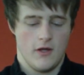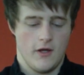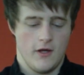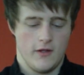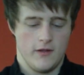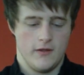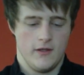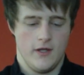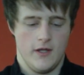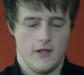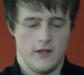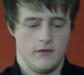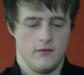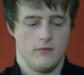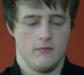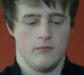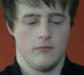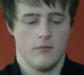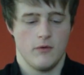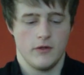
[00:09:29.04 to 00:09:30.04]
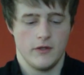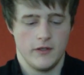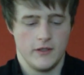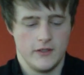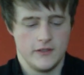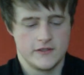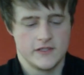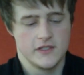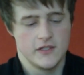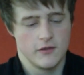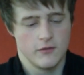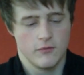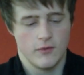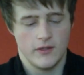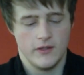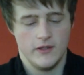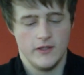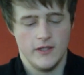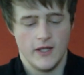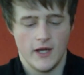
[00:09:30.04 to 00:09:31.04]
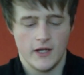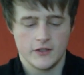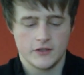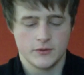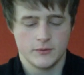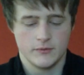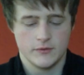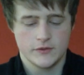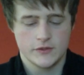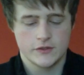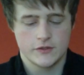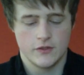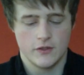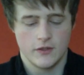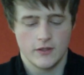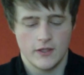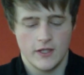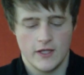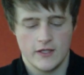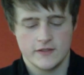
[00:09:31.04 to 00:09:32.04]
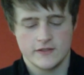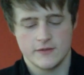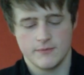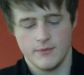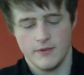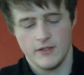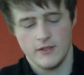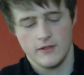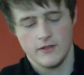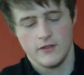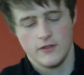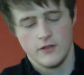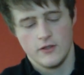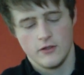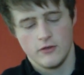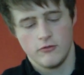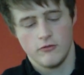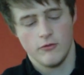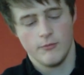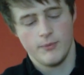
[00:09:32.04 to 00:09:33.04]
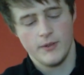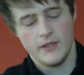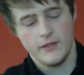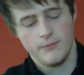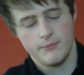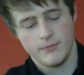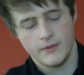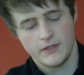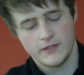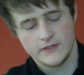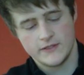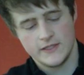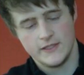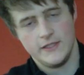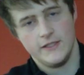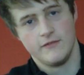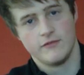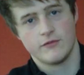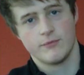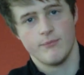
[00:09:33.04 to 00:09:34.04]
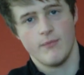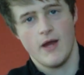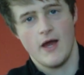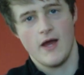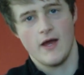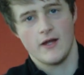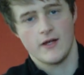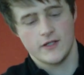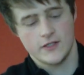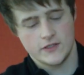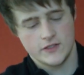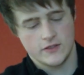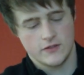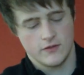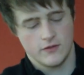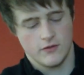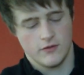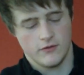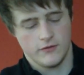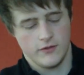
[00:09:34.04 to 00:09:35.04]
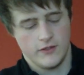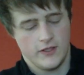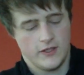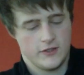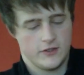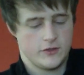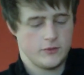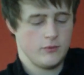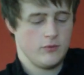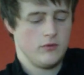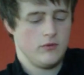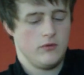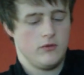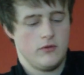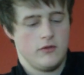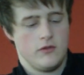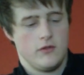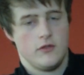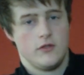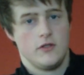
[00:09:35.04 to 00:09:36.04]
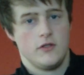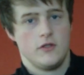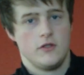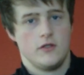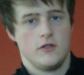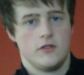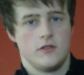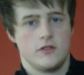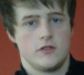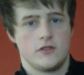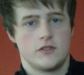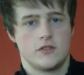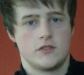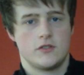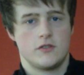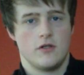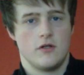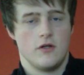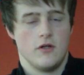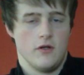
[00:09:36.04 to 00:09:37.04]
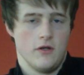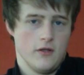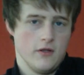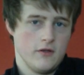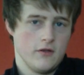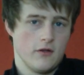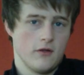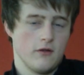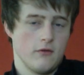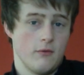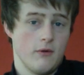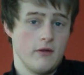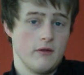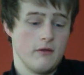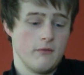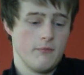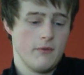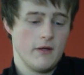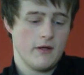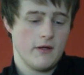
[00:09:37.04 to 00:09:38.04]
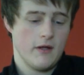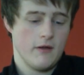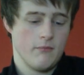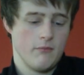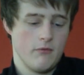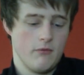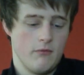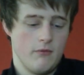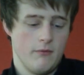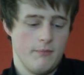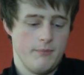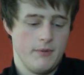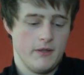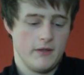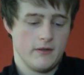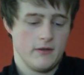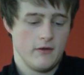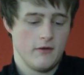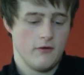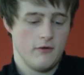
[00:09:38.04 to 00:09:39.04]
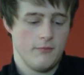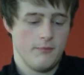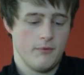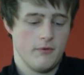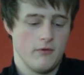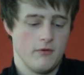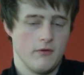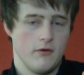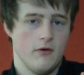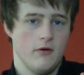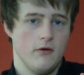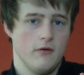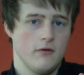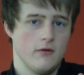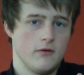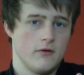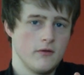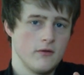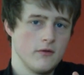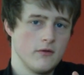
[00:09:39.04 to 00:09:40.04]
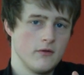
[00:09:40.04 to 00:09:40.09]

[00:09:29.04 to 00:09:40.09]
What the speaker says: and then what you need to do when the actual stone gets a bit grubby, because it leaves marks on the actual stone. I don't know whether my camera will pick that up or not,